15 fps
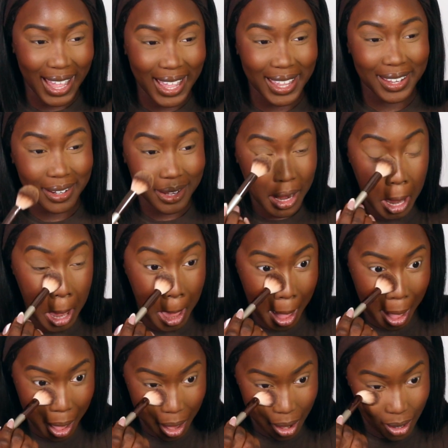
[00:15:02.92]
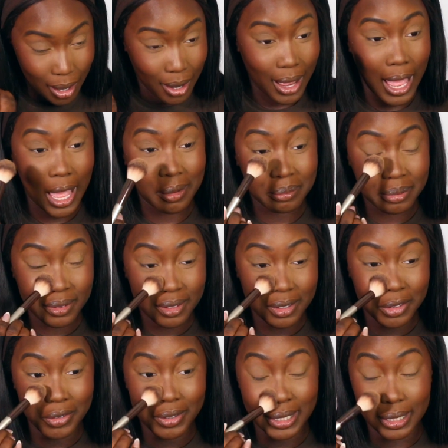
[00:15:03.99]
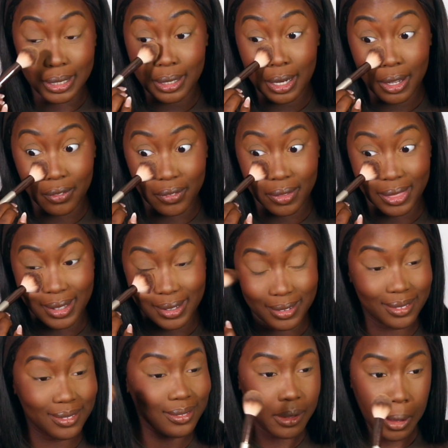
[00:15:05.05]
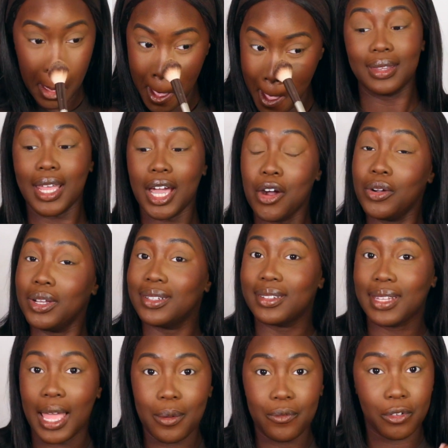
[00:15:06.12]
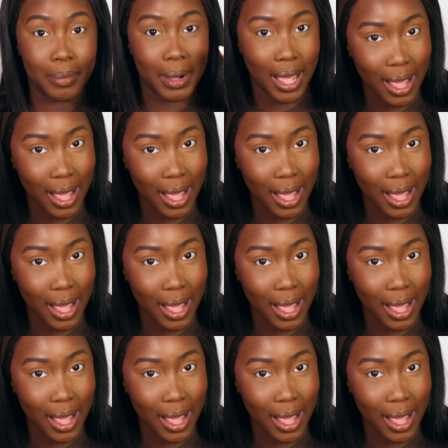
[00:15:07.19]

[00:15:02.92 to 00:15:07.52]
I absolutely love this. Now it's time for my